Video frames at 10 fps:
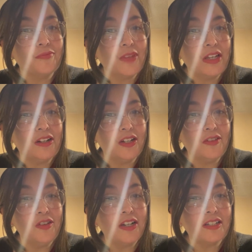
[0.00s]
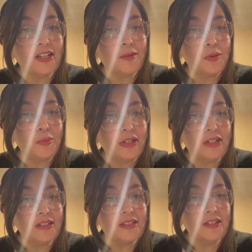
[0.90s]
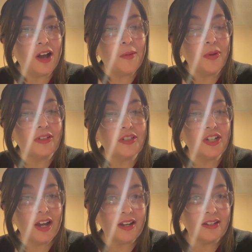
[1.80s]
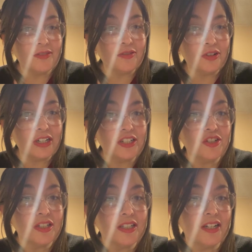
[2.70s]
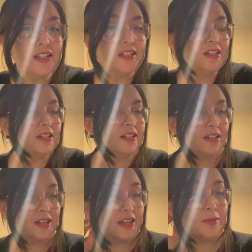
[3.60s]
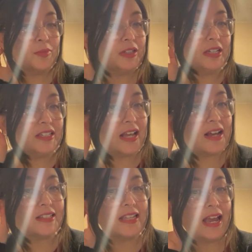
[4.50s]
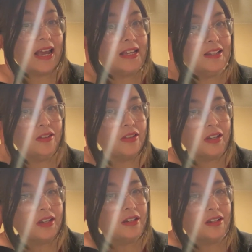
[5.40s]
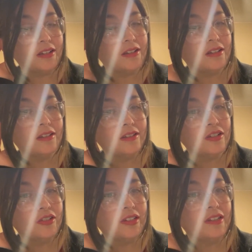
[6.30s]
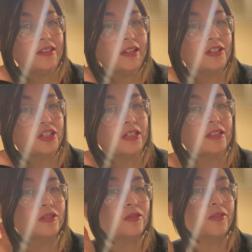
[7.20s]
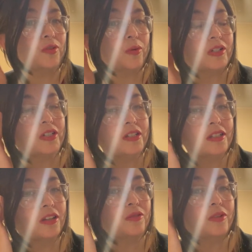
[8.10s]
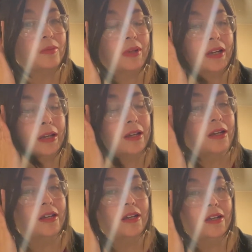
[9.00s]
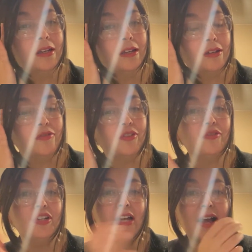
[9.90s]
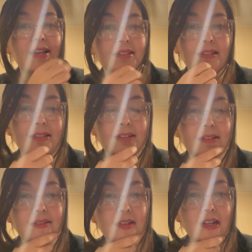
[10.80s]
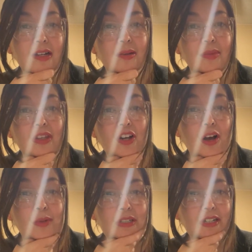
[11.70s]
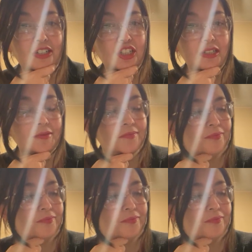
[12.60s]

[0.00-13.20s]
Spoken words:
And I'll give you guys a couple of minutes to hop on the chat. If you're interested, please ask anything during these sessions, or if you're watching this on the replay, feel free to ask in the comment section.